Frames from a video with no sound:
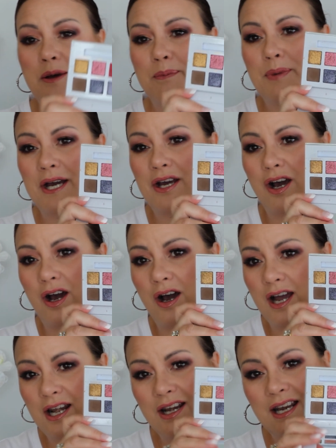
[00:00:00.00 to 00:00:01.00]
But
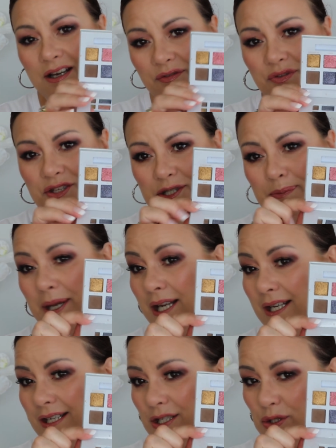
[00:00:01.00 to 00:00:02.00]
I love this
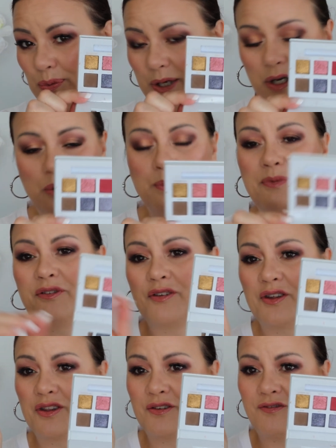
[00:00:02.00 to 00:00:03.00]
palette as well
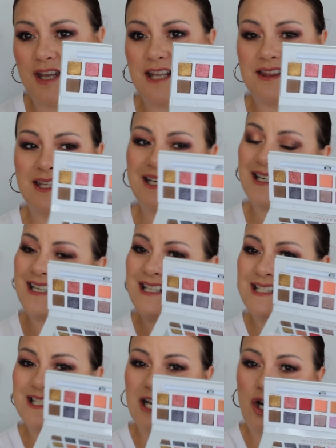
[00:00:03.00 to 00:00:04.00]
for the fact that it
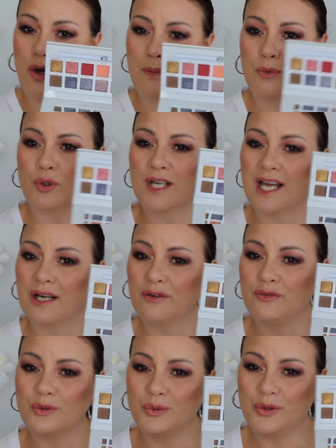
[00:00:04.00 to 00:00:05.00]
is a lot more
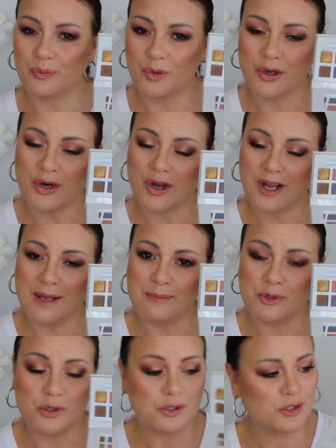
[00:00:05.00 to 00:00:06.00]
colourful than what I am
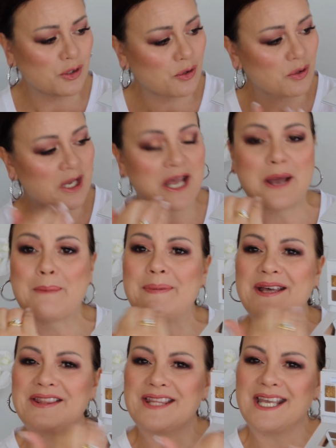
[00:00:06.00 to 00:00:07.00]
used to,
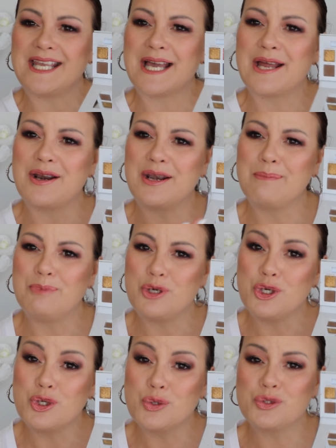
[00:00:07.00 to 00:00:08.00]
but they are
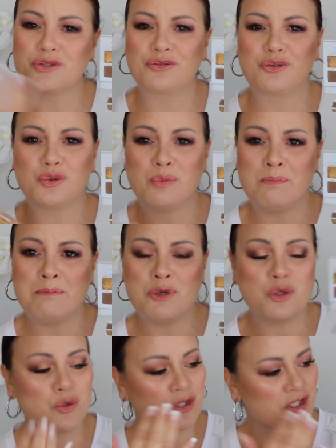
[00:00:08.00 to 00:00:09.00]
beautiful
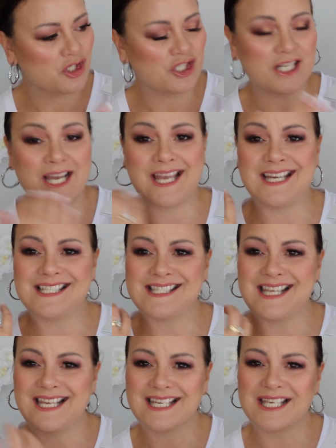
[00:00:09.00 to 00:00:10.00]
muted shades
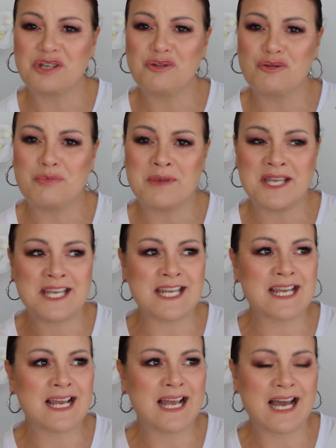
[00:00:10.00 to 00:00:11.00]
that give me
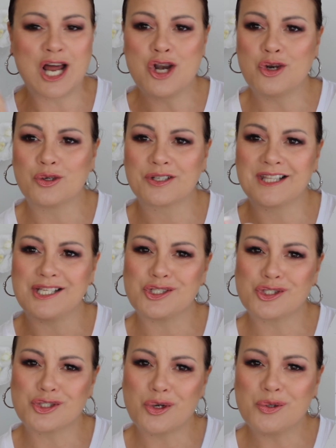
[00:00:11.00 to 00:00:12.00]
a look that's
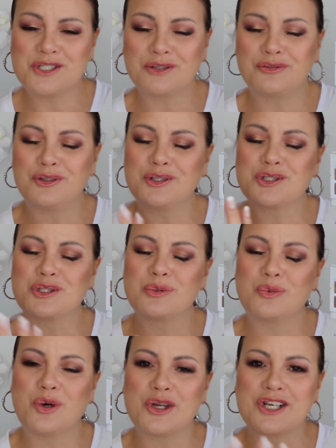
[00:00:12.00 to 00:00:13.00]
so different to
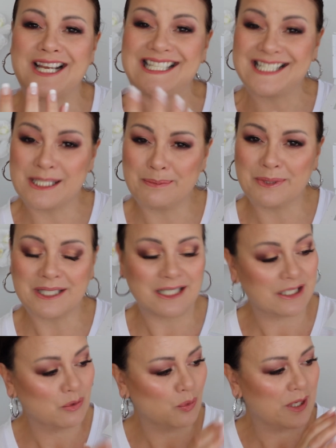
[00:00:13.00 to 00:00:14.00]
what I
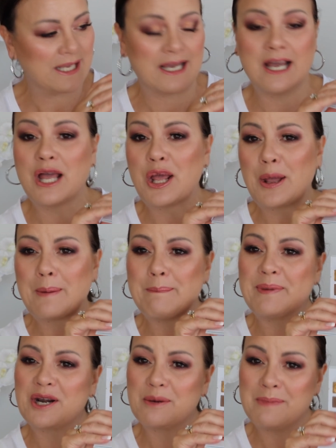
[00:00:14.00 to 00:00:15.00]
typically wear,
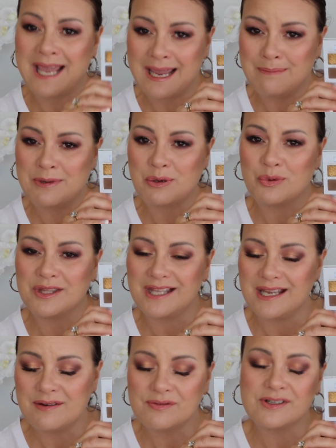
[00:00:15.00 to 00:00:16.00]
but I'm happy with
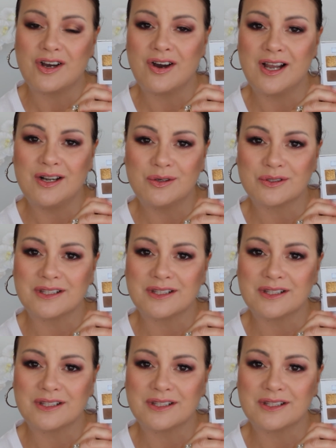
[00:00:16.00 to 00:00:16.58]
every eye look